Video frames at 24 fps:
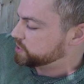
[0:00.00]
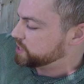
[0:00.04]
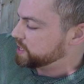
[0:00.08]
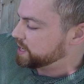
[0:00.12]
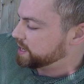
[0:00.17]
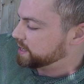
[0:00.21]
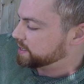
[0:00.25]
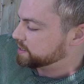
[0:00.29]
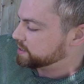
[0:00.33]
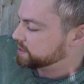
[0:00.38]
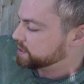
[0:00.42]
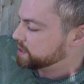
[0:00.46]

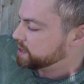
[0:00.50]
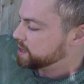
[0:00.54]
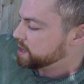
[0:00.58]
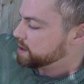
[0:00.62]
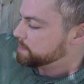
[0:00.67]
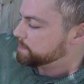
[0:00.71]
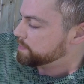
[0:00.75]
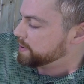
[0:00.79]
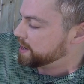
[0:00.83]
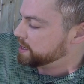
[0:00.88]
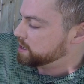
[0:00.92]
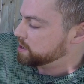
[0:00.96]
hit.
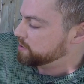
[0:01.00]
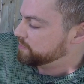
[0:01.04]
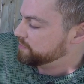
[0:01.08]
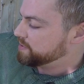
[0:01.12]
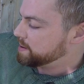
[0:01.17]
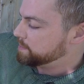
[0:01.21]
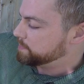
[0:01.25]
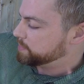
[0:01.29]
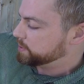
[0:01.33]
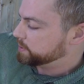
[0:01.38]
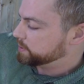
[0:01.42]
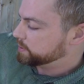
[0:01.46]
By
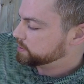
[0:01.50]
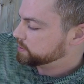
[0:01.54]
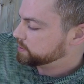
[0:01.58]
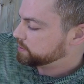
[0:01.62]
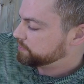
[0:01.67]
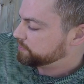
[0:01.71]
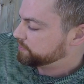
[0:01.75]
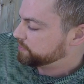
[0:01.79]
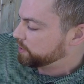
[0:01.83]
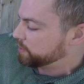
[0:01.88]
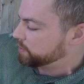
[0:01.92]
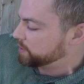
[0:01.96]
November,
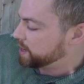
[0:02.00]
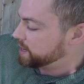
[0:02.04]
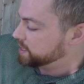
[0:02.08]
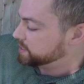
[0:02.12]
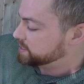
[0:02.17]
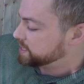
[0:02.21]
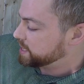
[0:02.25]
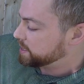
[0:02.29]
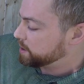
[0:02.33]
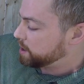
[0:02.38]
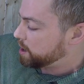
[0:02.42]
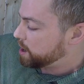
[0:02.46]
Flores
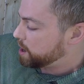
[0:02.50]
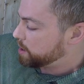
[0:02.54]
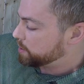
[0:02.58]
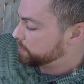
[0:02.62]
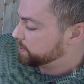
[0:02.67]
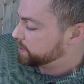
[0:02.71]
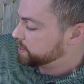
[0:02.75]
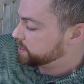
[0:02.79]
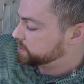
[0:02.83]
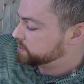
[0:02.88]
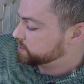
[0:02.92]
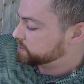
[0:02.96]
had
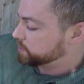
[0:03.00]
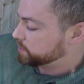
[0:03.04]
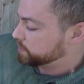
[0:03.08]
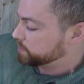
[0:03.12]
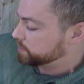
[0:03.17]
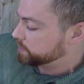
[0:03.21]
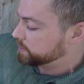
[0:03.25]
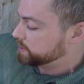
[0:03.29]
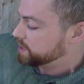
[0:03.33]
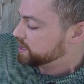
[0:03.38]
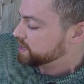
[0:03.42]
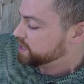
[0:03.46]
already
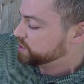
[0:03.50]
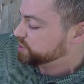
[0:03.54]
sold